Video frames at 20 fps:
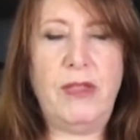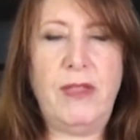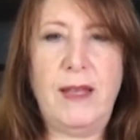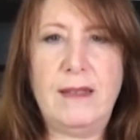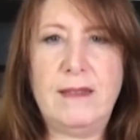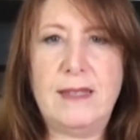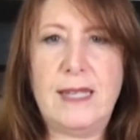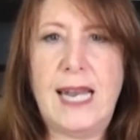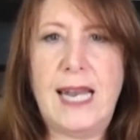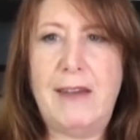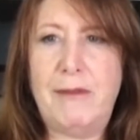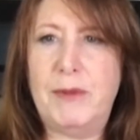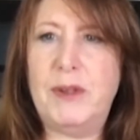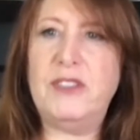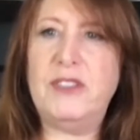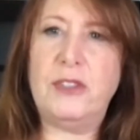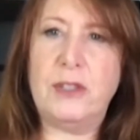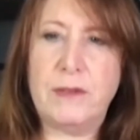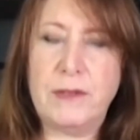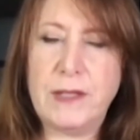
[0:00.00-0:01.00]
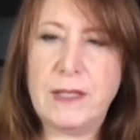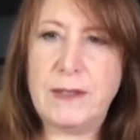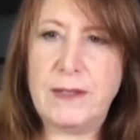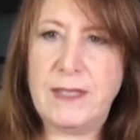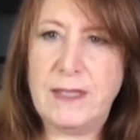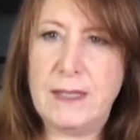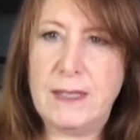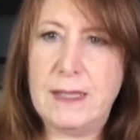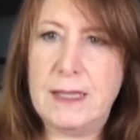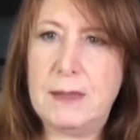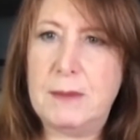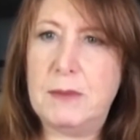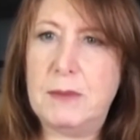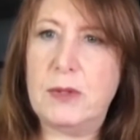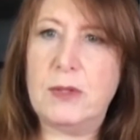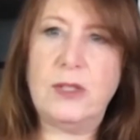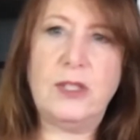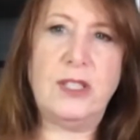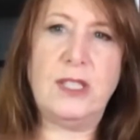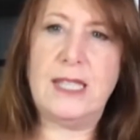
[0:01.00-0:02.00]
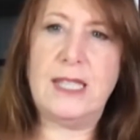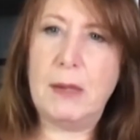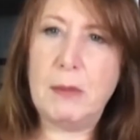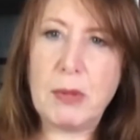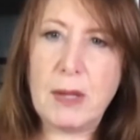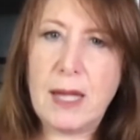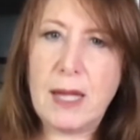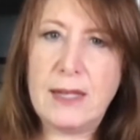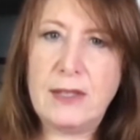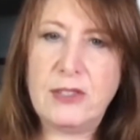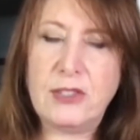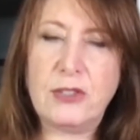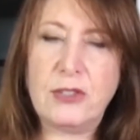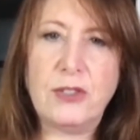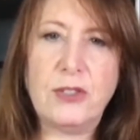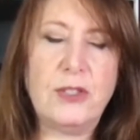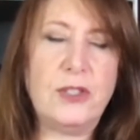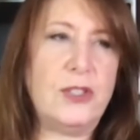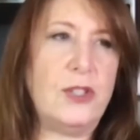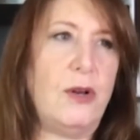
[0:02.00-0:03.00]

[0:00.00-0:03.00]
things that have preservatives in them or stabilizers.